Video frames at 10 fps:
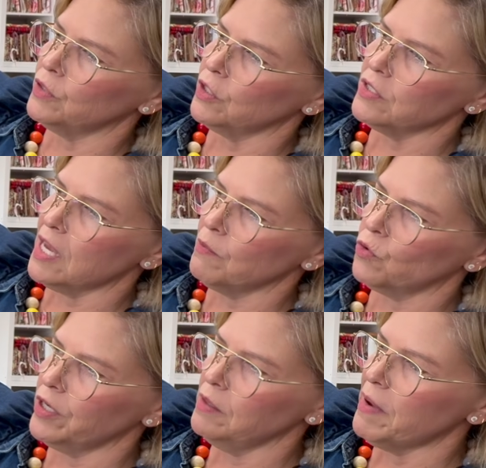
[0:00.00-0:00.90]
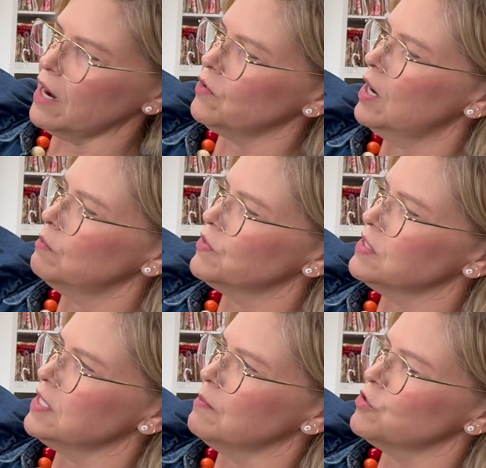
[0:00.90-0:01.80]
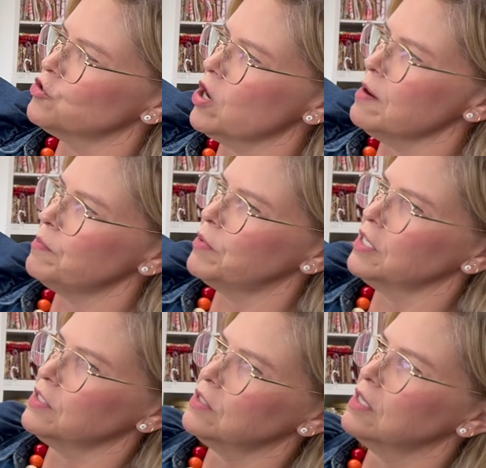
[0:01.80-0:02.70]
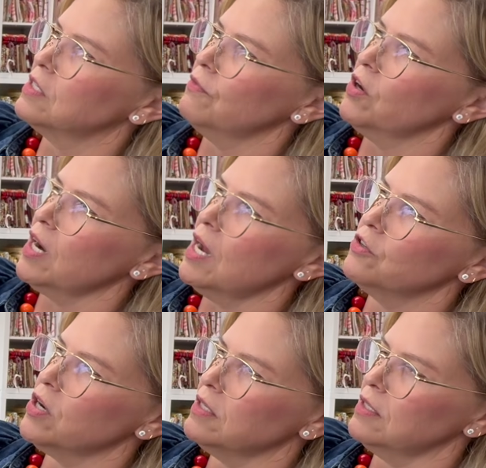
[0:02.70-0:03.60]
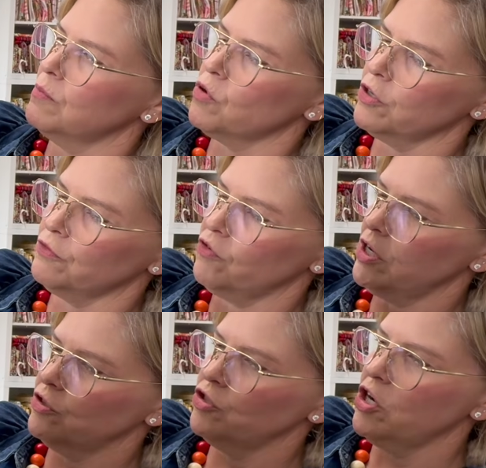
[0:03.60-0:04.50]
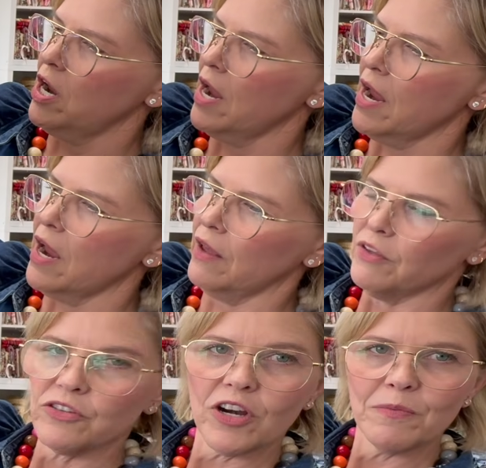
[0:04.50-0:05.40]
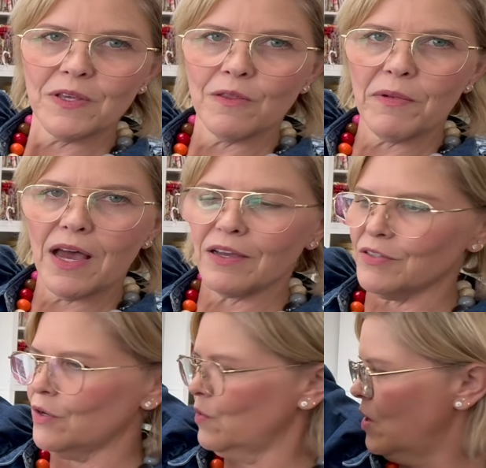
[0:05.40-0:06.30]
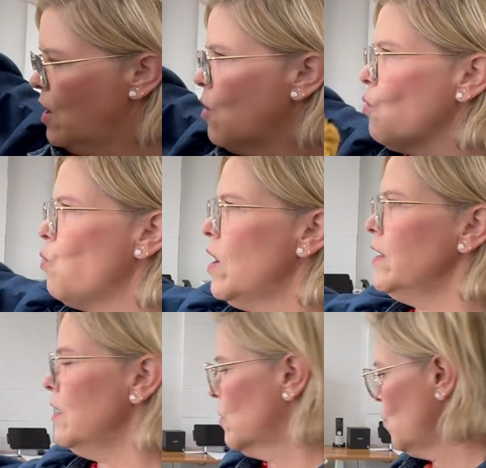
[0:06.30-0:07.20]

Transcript: same green background with the same stripe, but a different contrasting brush fringe and the stripes on the back. So what a